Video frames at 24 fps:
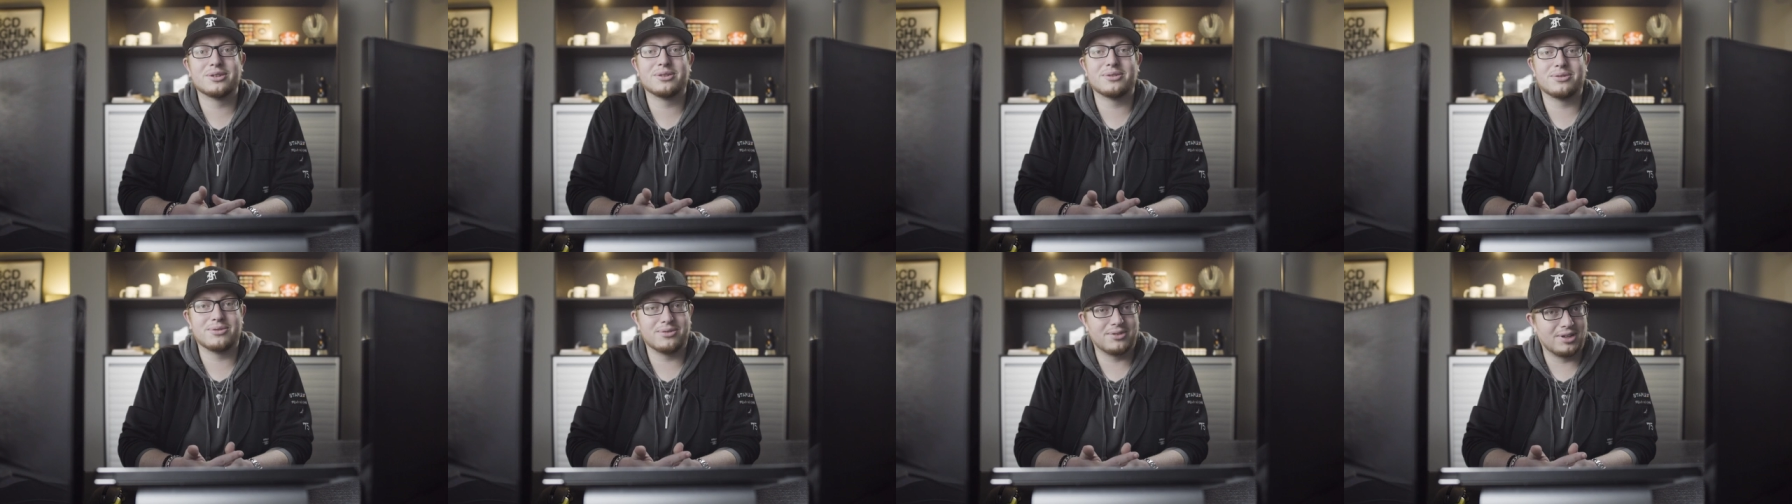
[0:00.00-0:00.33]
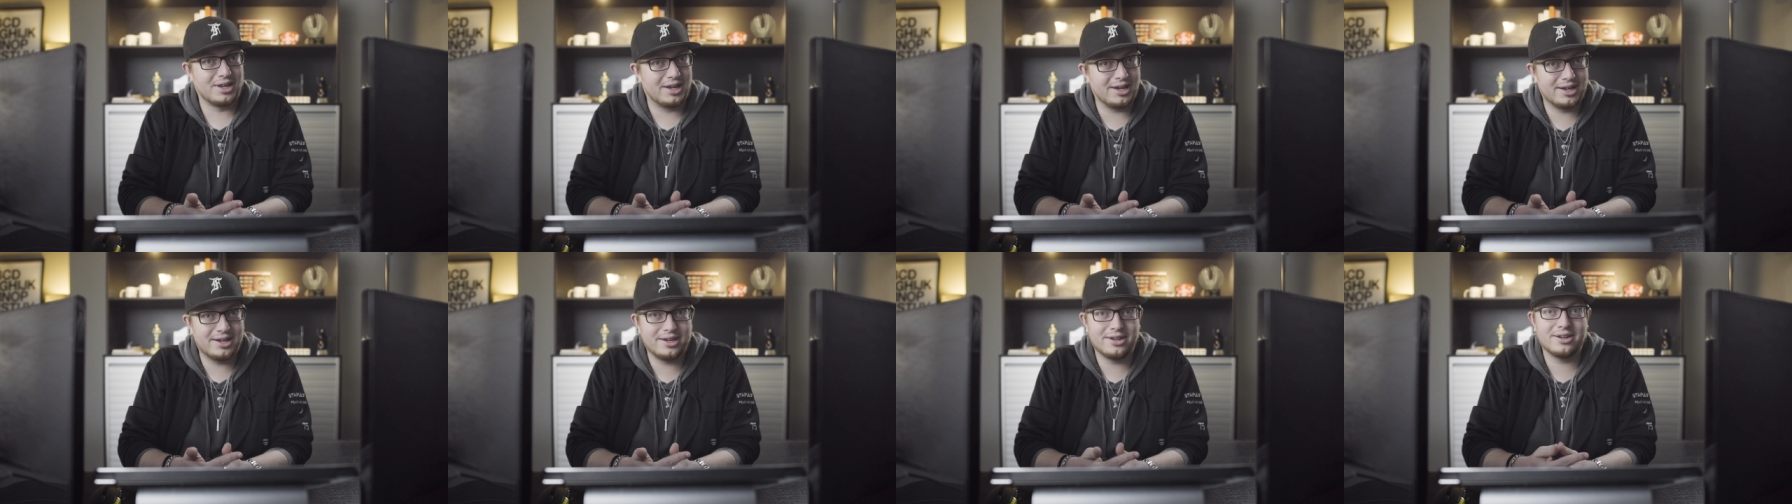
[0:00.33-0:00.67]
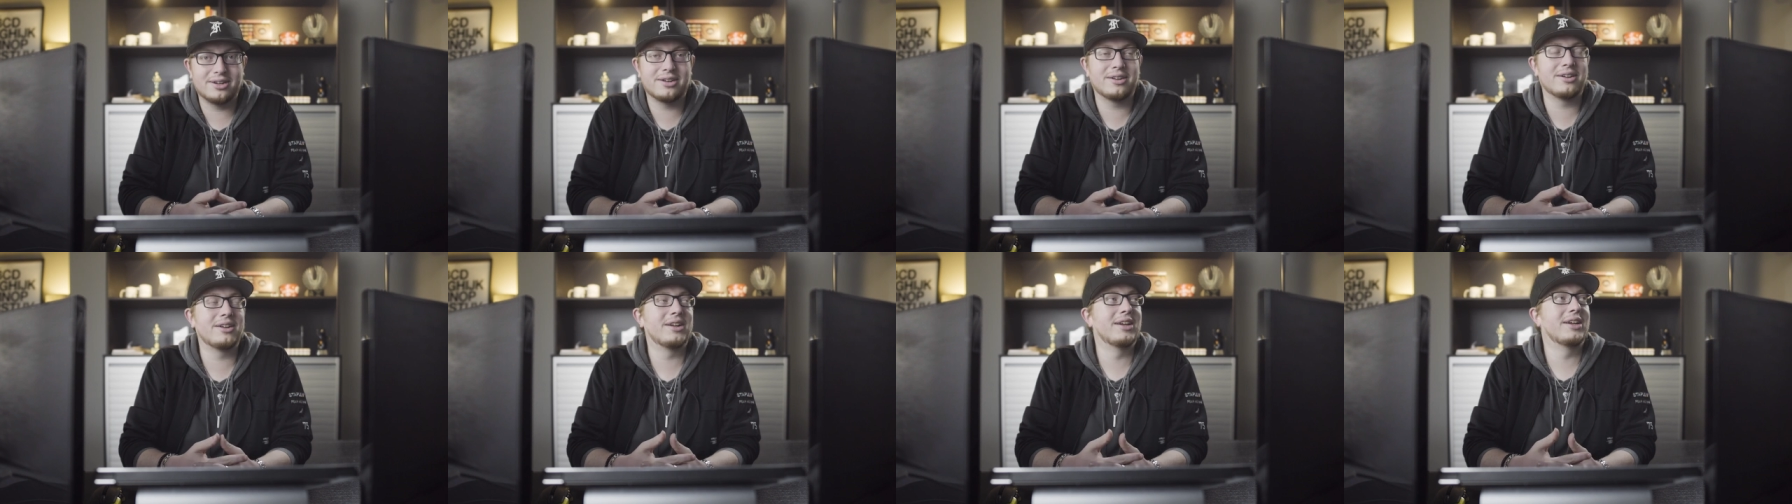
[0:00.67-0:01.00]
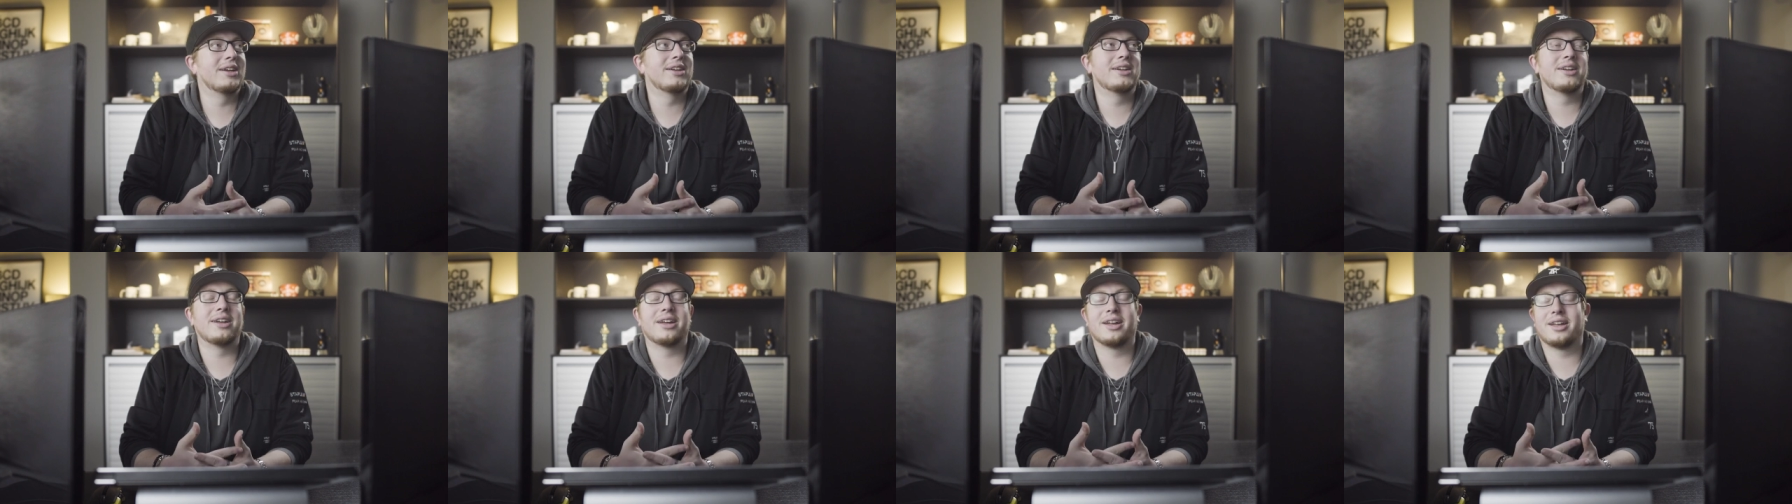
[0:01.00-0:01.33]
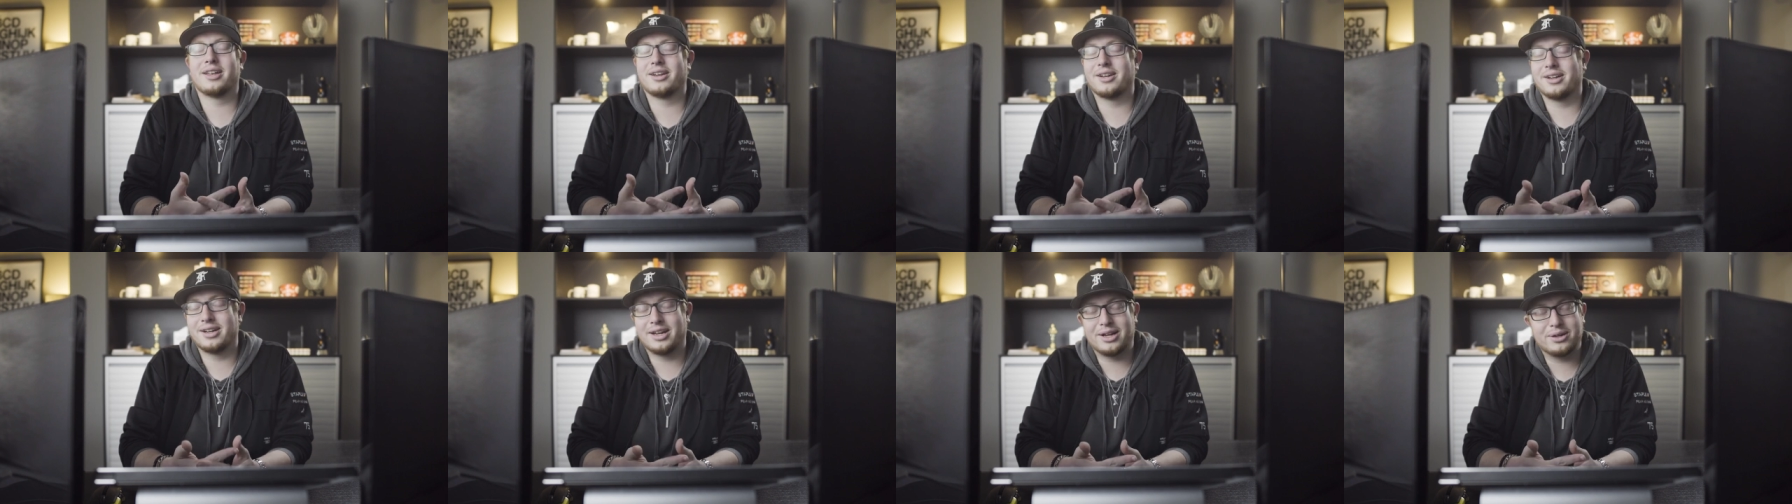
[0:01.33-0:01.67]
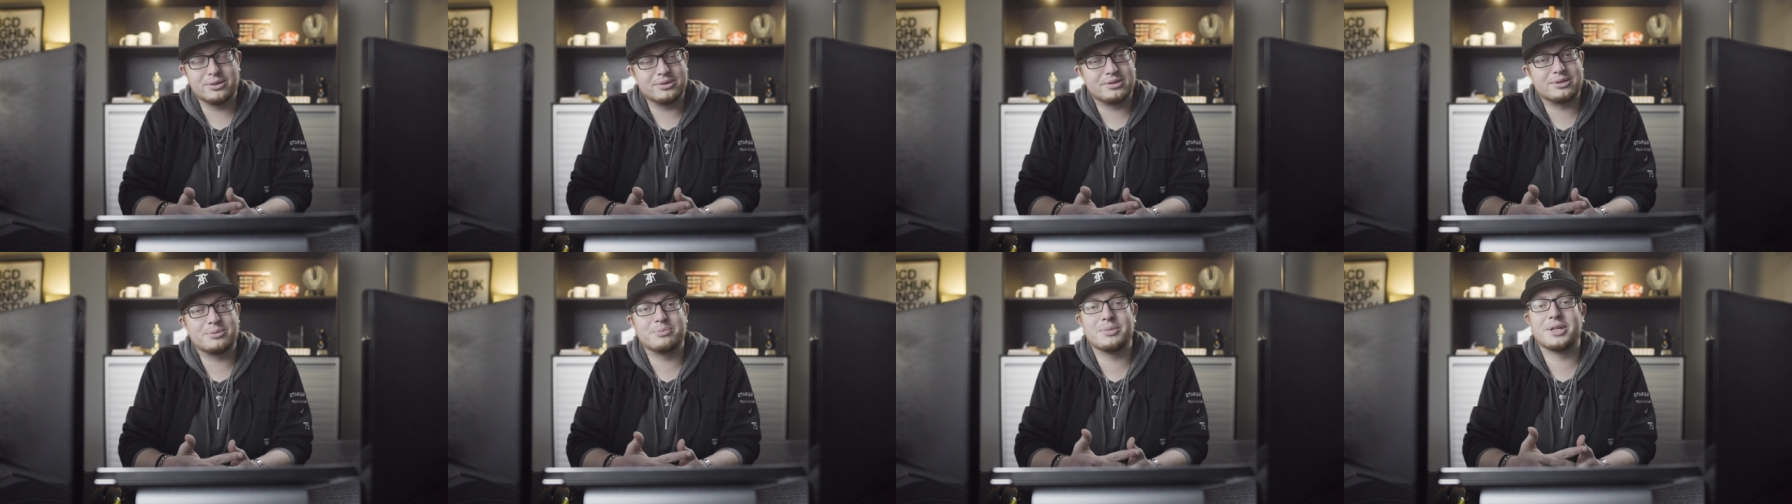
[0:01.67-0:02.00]
flyer and
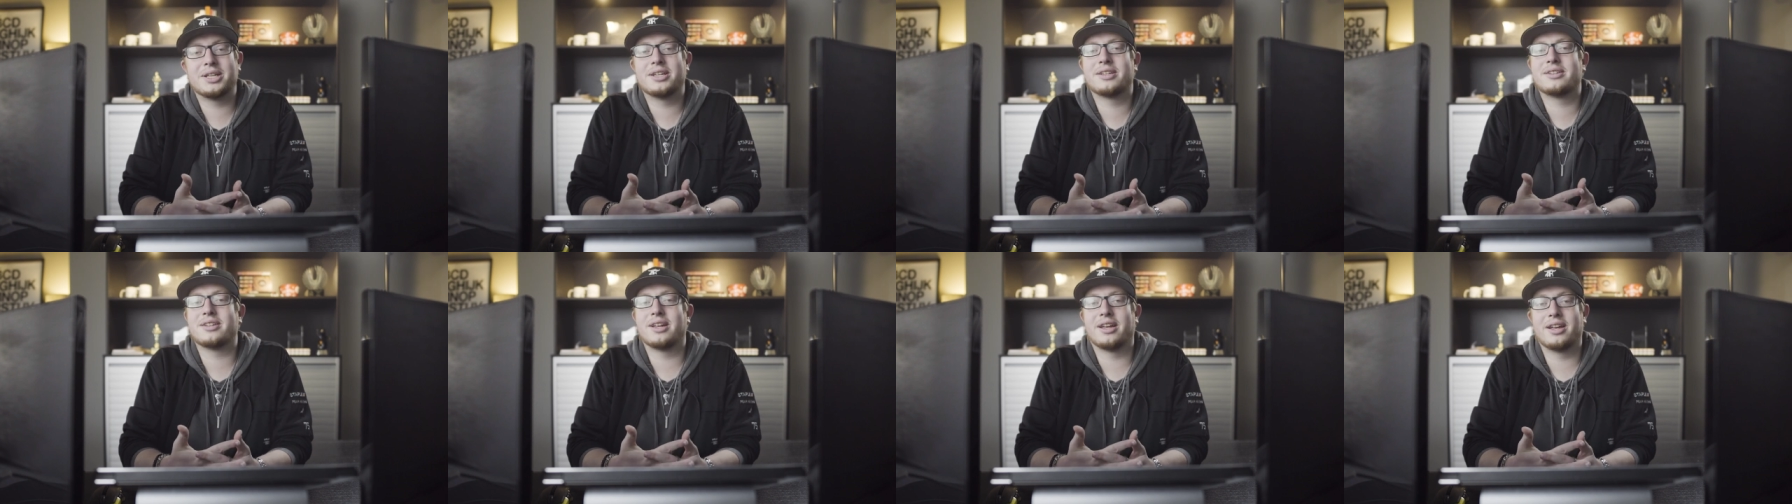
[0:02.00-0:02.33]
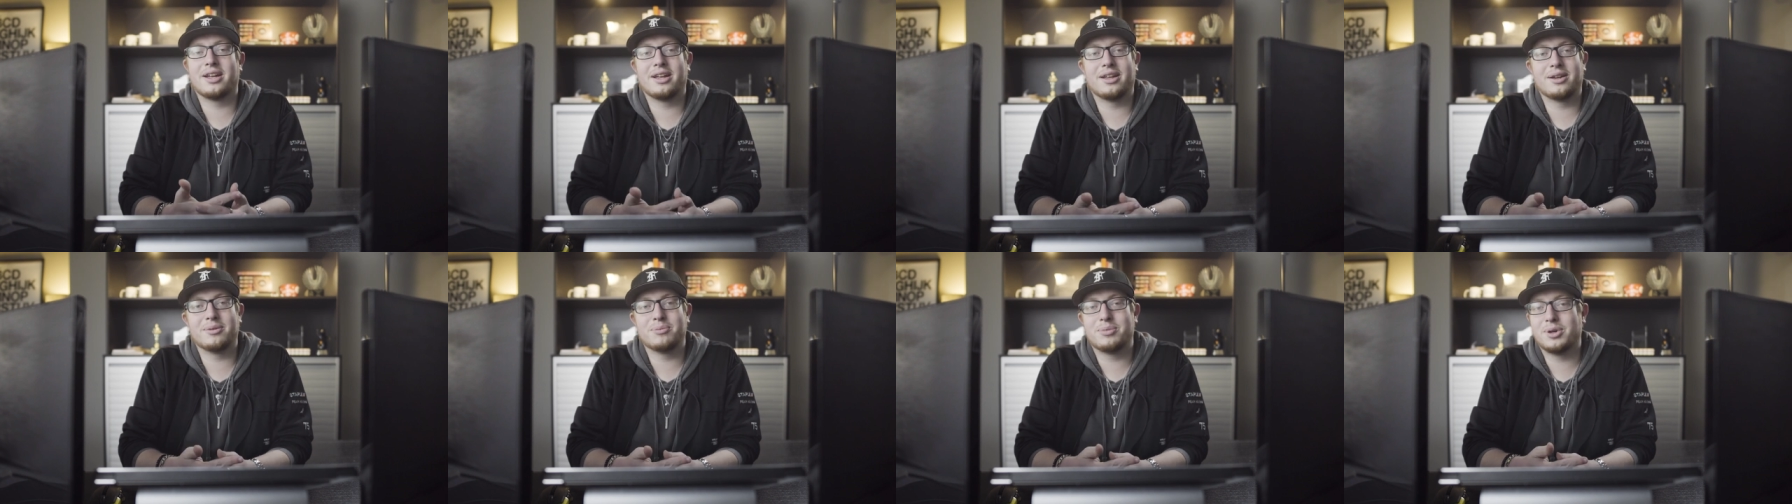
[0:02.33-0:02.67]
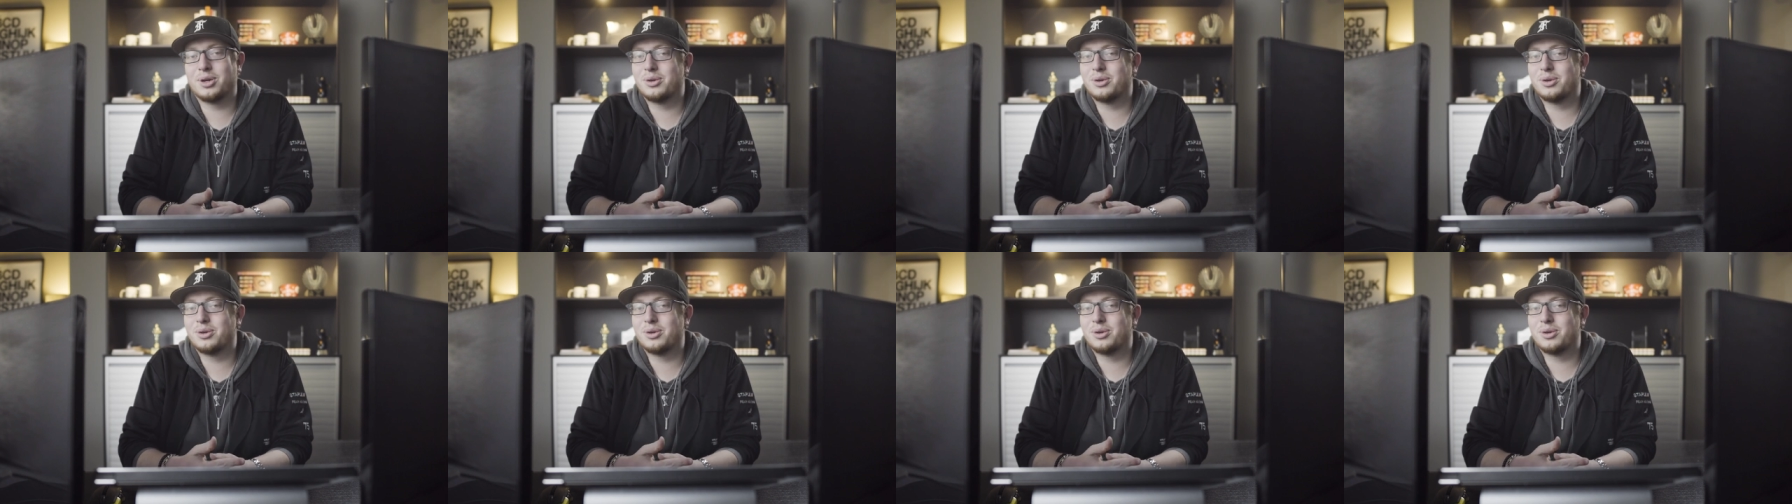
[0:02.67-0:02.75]
announcement and